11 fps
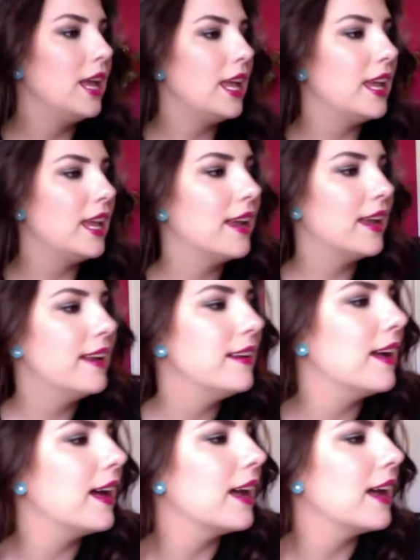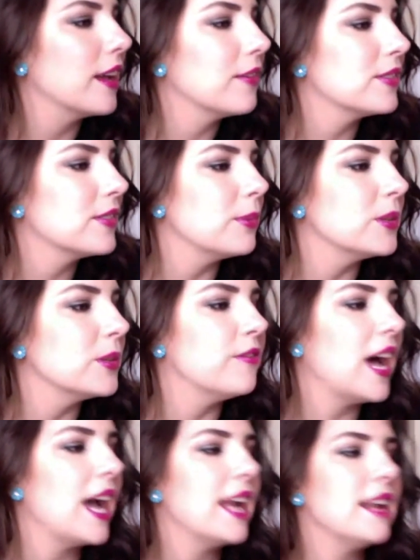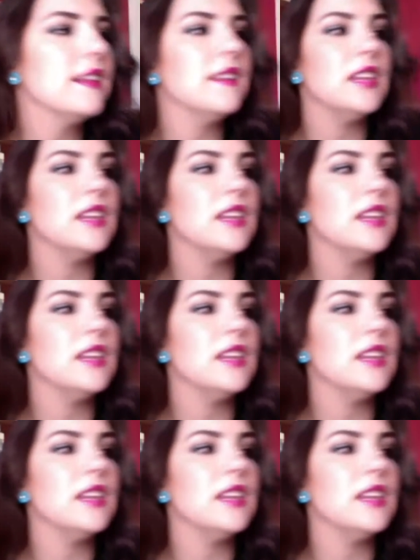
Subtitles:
And I was able to find the